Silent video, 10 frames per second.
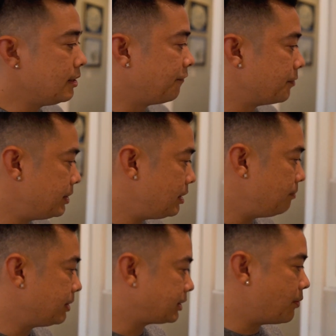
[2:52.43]
For me,
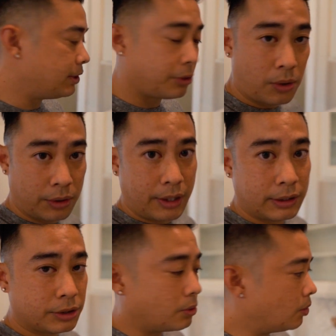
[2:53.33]
because I went to
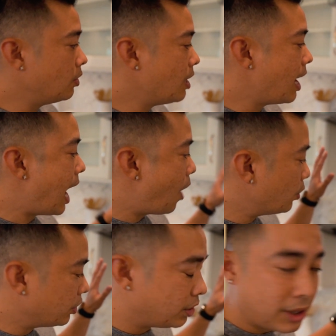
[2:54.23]
culinary school, I
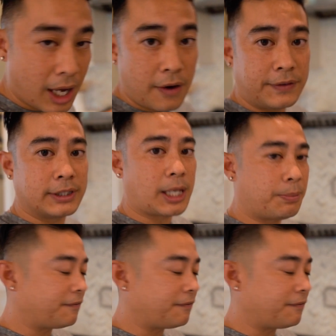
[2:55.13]
would love this type